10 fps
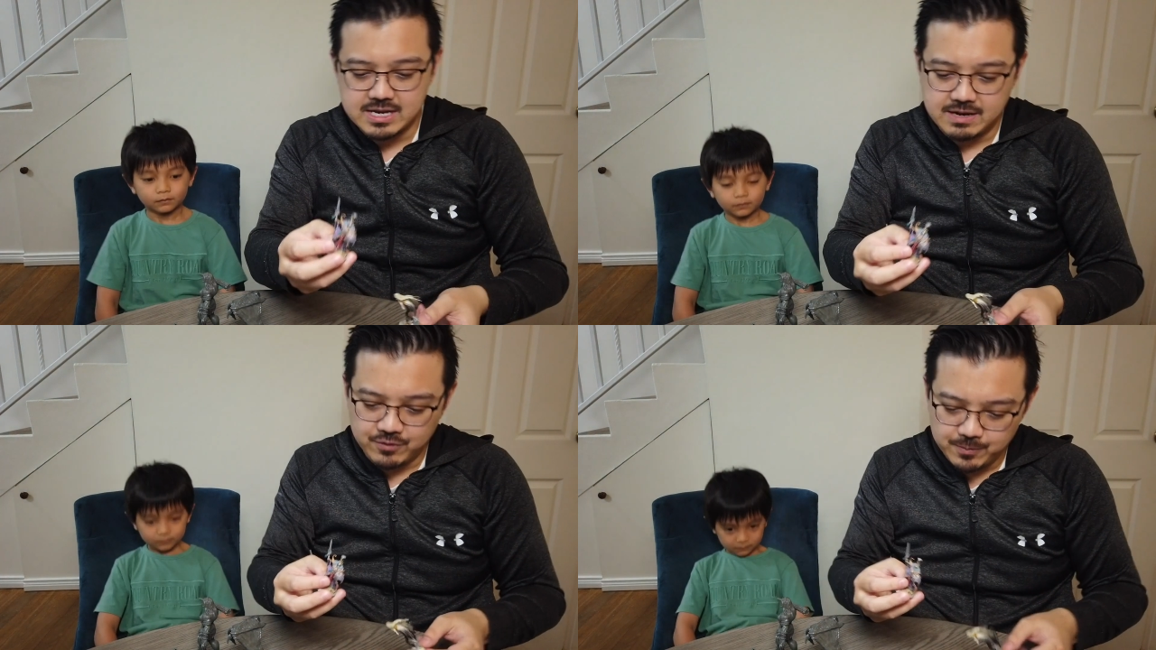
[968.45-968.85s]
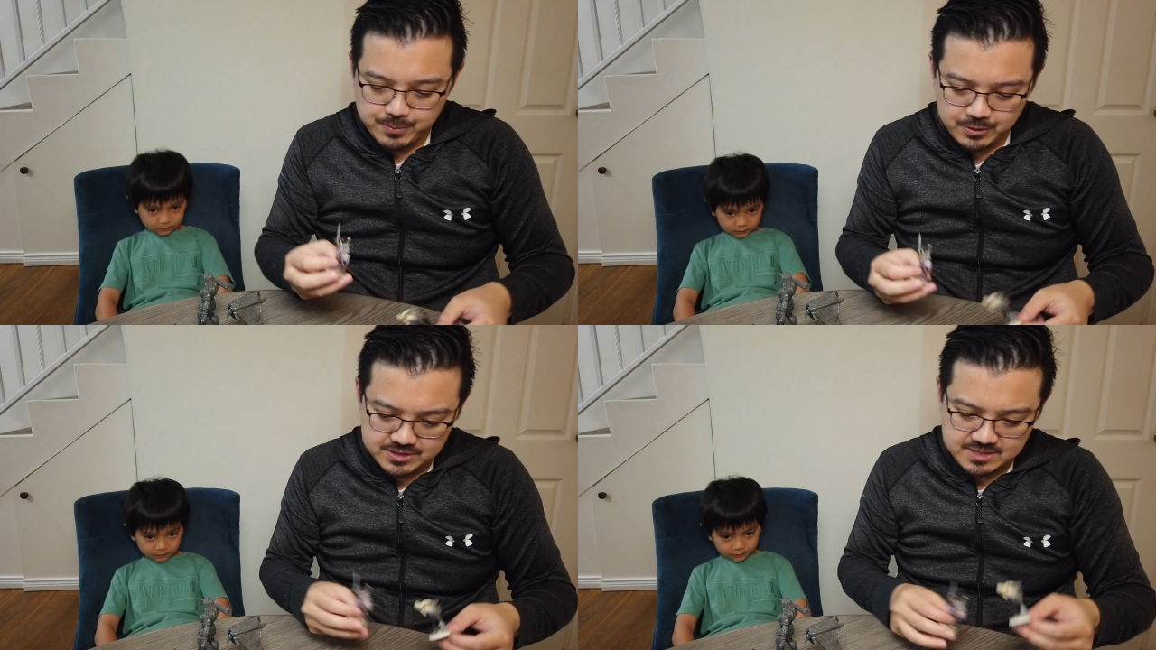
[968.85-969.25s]
Speaker 1: Now if you
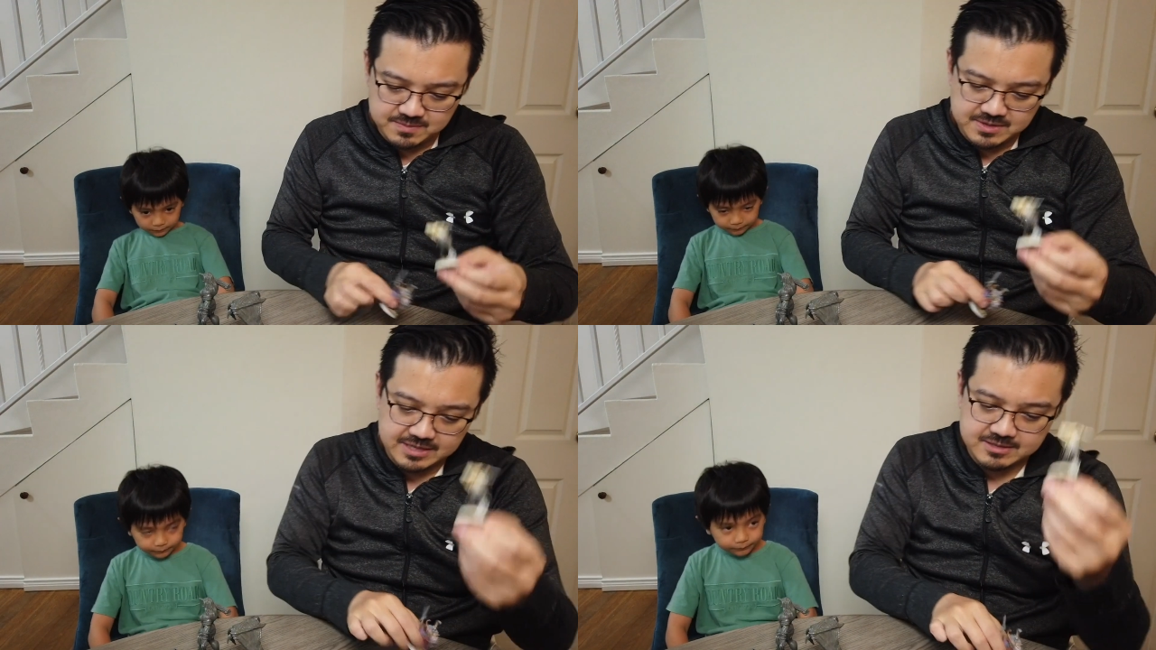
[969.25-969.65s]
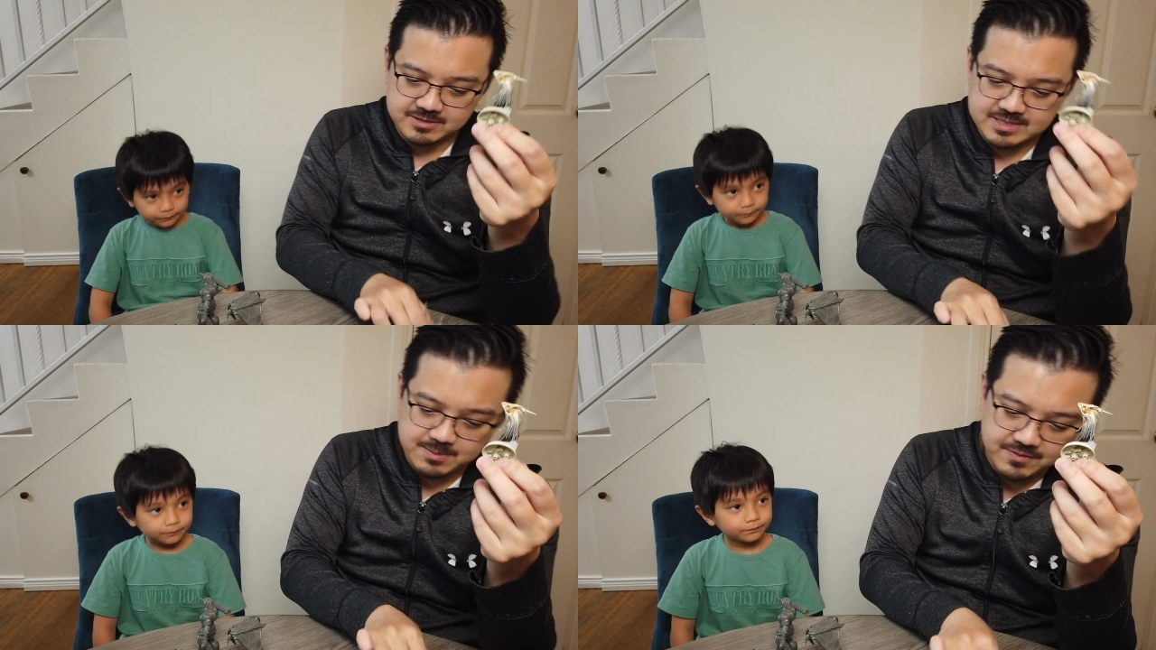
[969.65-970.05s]
put them next
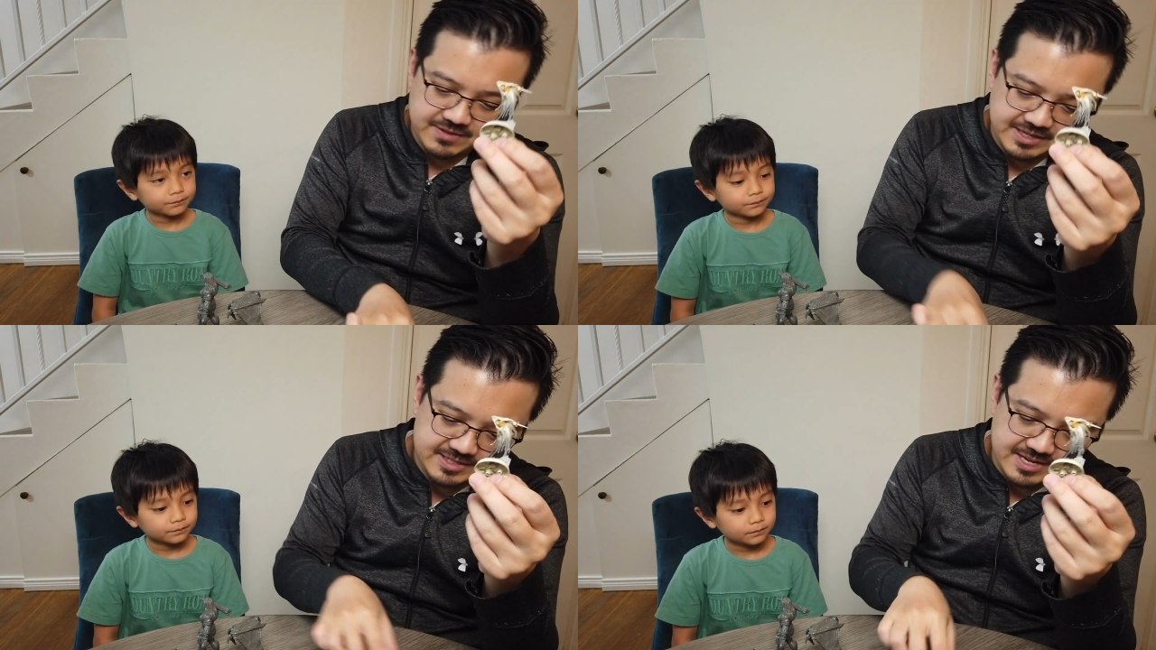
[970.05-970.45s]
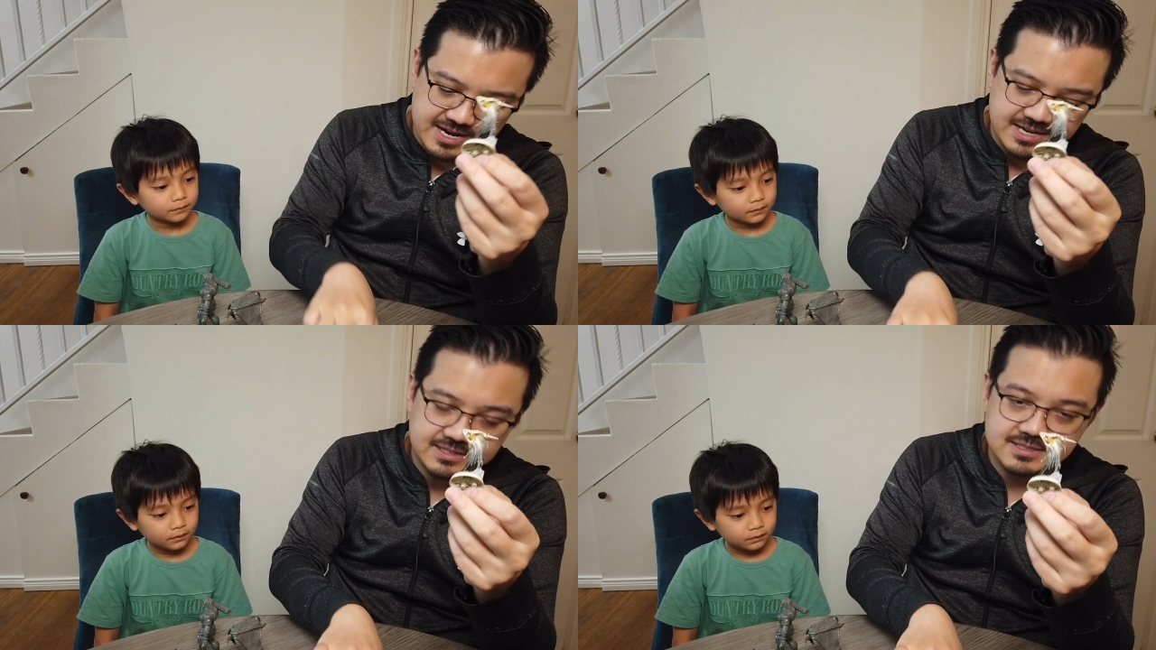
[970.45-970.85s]
to some of these
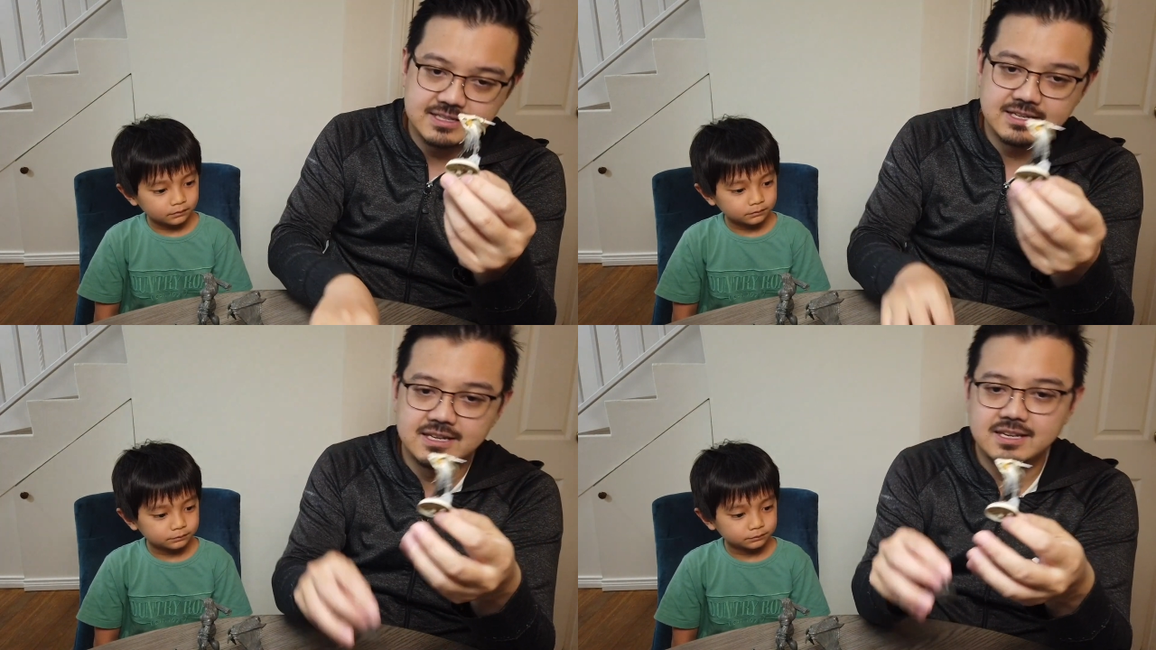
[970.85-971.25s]
guys,